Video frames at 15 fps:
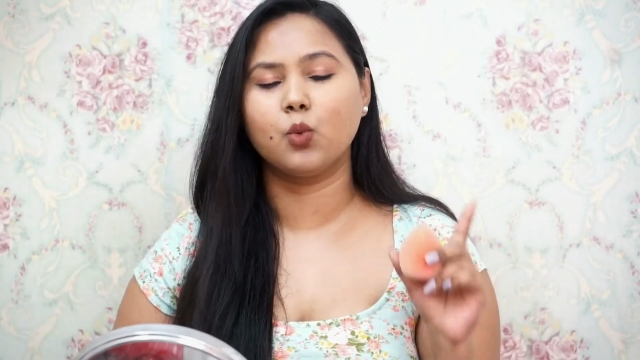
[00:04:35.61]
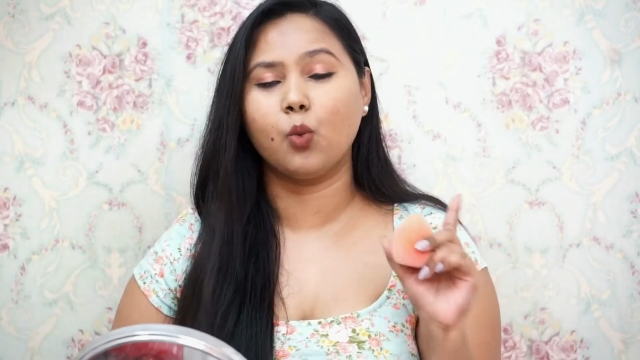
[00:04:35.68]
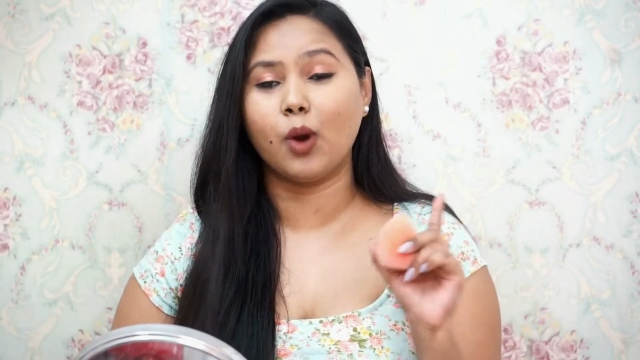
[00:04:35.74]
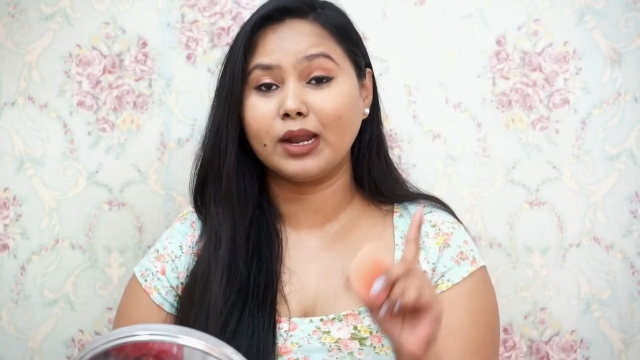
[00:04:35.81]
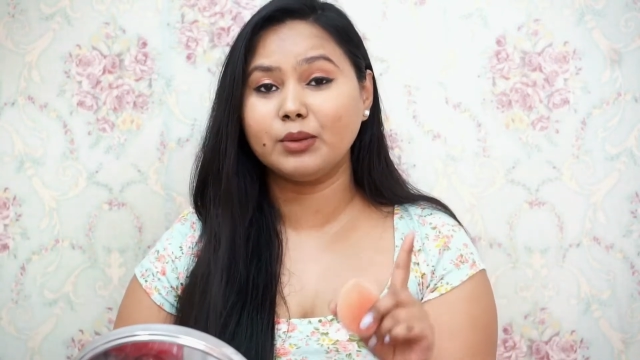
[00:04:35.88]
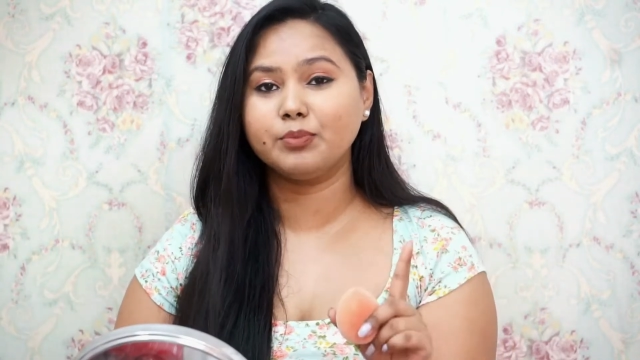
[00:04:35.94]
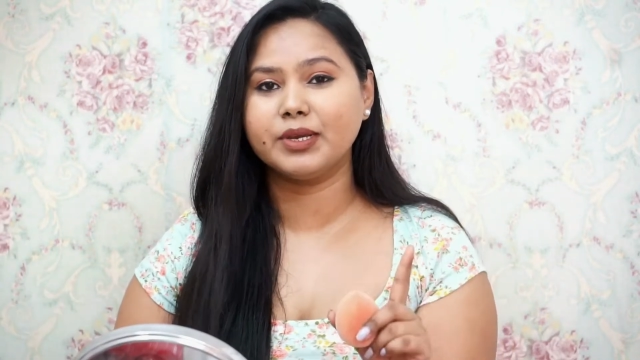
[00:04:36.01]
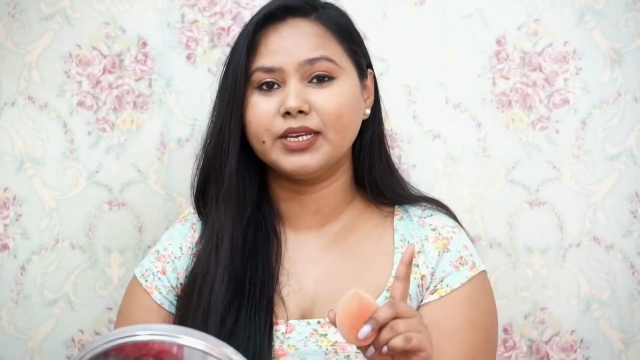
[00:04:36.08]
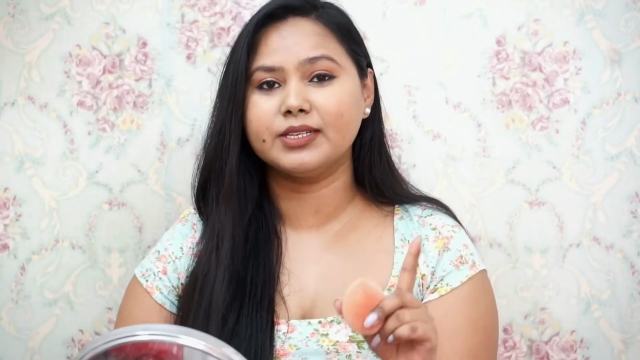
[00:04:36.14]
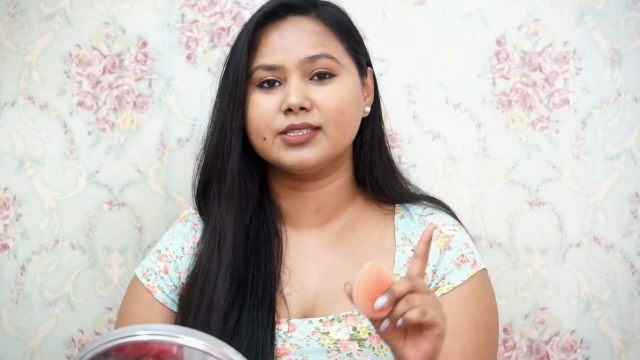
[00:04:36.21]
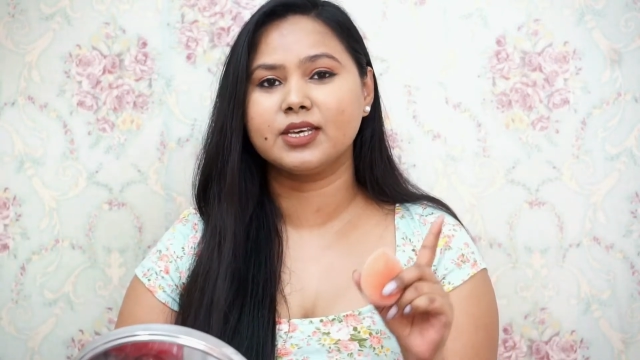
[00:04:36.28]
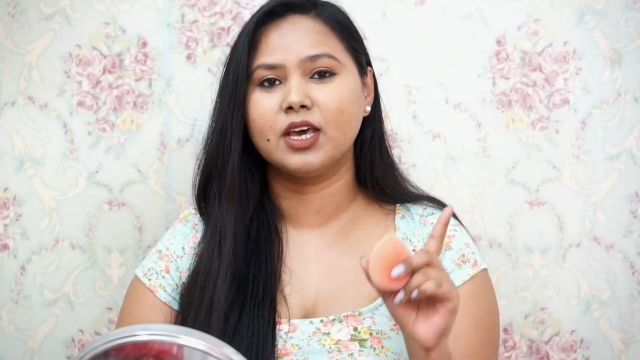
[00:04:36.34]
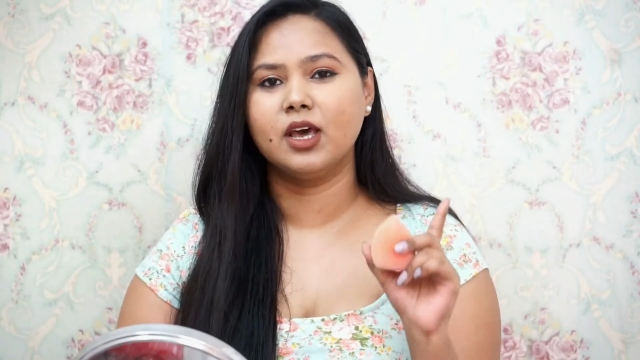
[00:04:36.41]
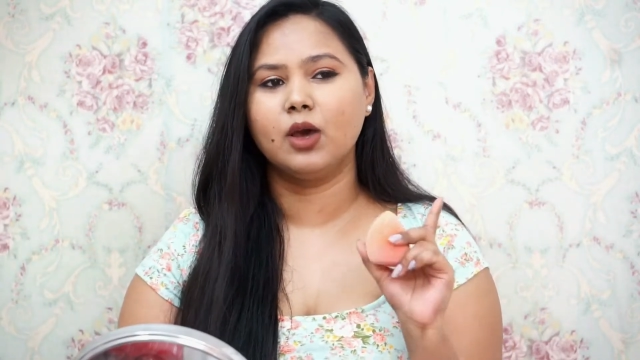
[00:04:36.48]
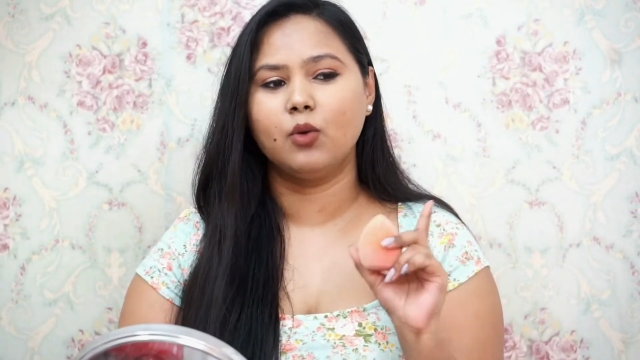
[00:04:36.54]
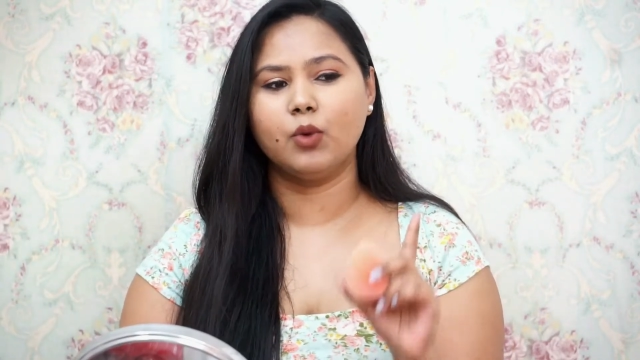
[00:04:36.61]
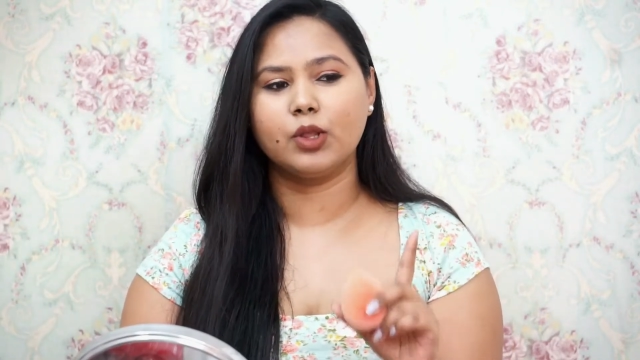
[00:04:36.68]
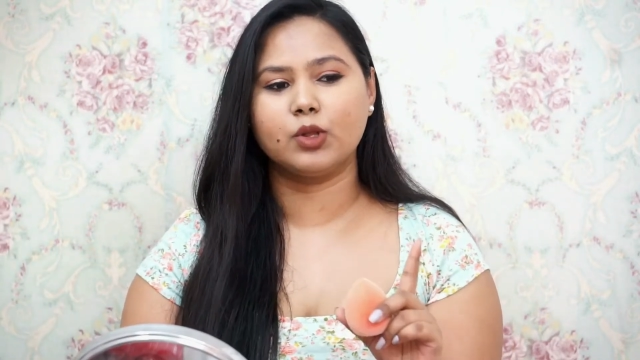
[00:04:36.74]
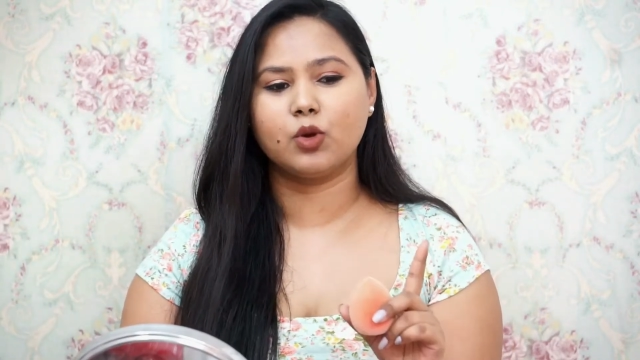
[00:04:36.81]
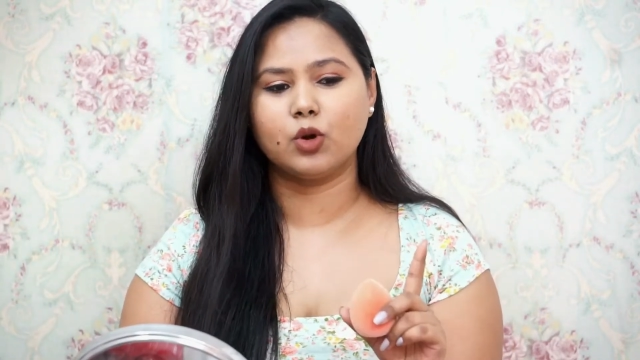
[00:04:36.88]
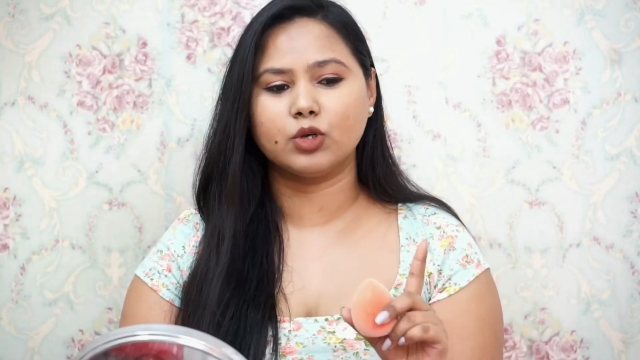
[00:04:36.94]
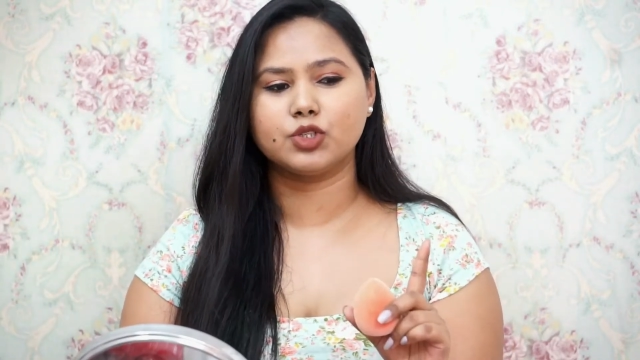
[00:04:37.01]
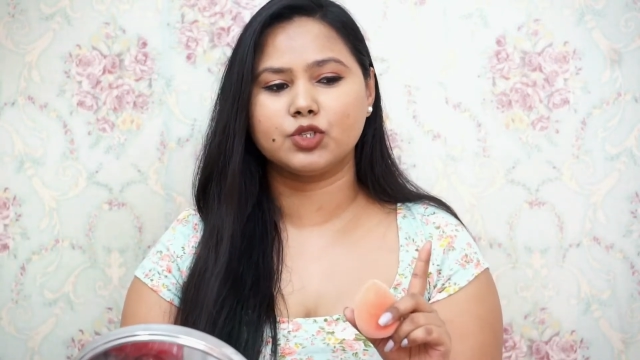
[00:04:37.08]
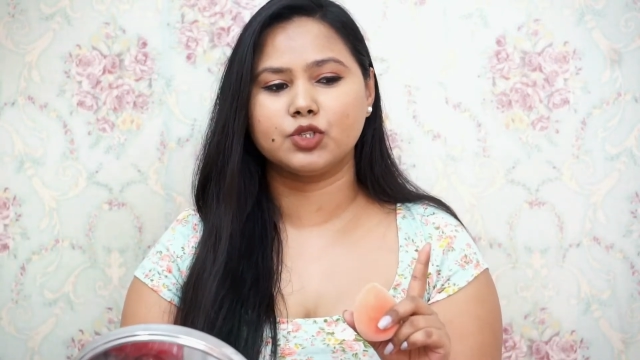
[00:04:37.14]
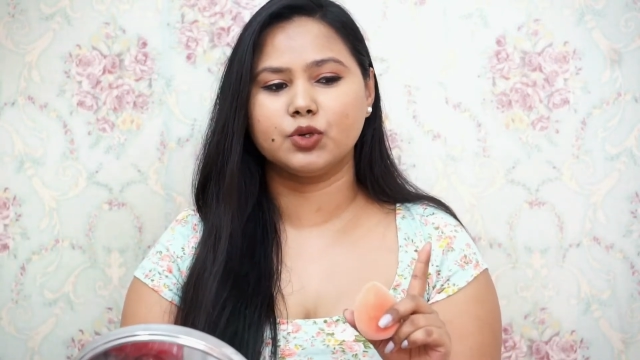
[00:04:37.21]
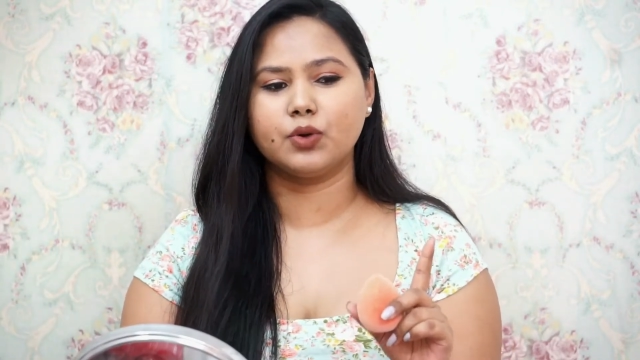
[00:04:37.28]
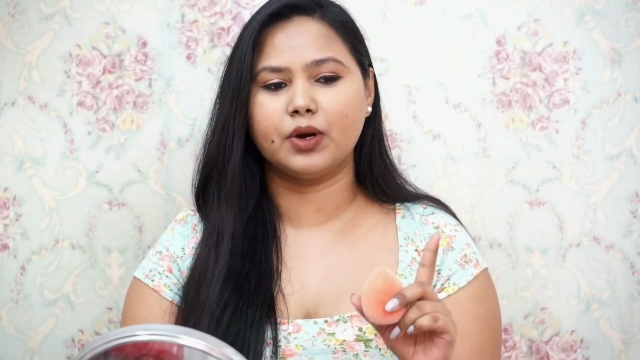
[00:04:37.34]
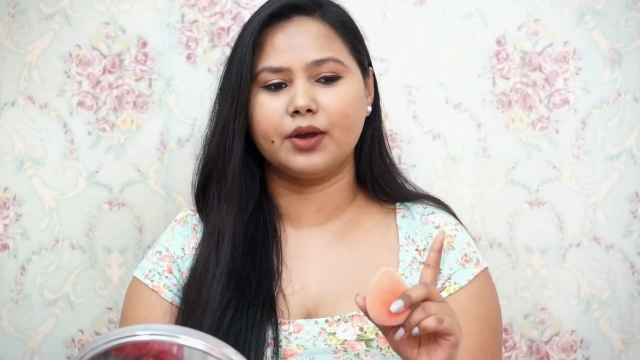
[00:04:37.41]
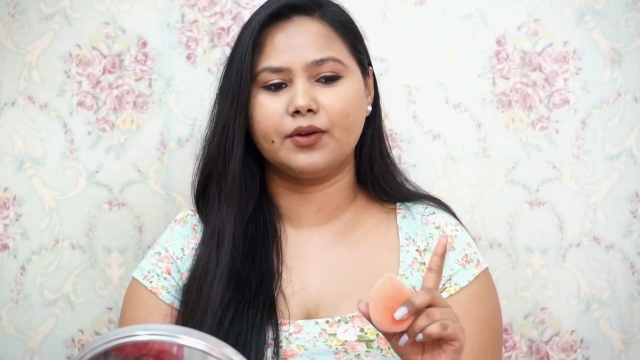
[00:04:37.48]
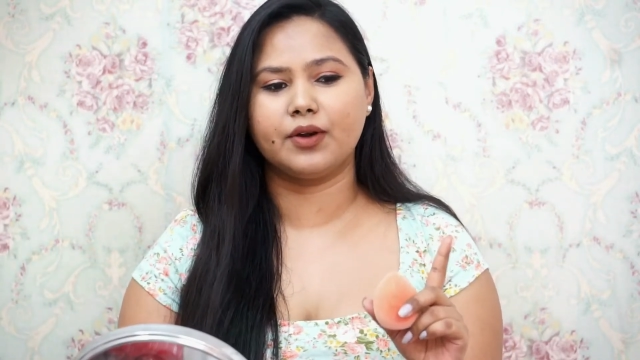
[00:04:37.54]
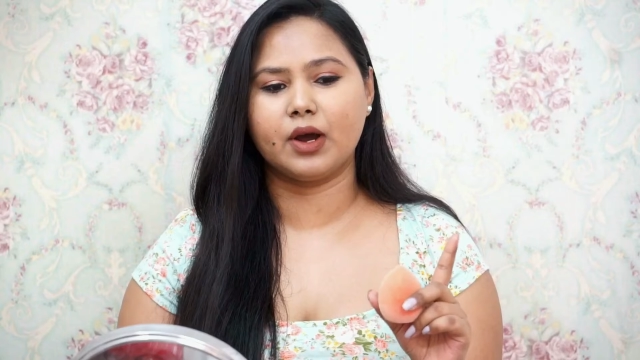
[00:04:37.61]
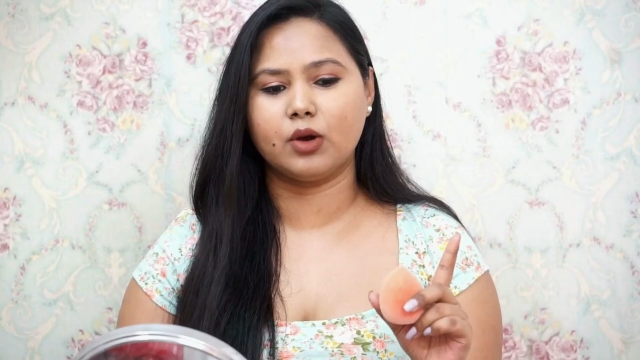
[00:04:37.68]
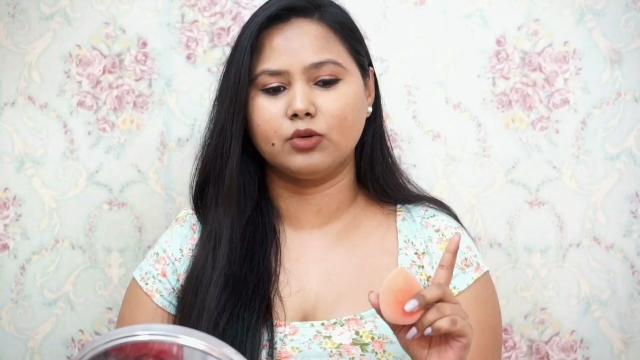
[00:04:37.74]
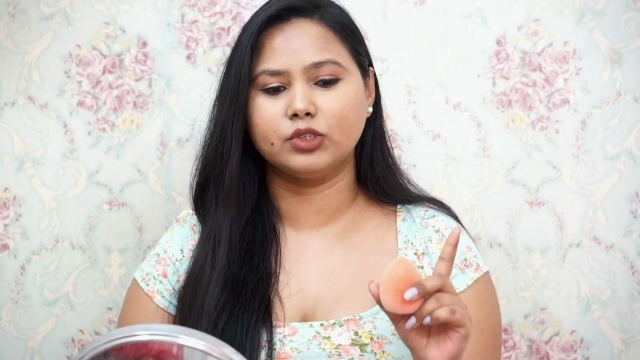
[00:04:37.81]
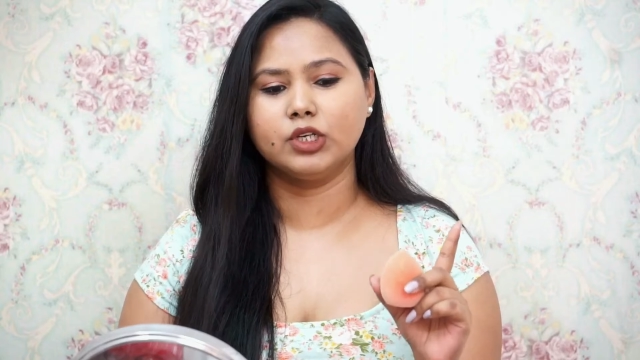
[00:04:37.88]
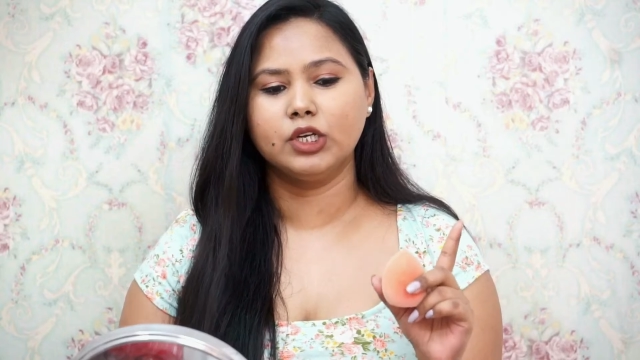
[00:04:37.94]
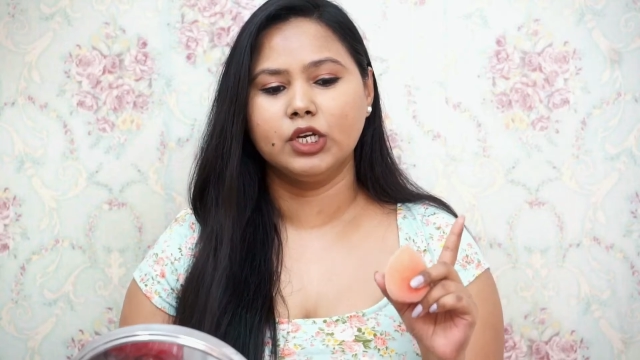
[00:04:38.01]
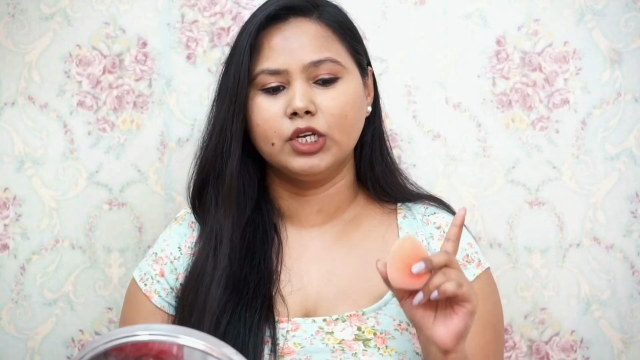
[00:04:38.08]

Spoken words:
one piece will cost you around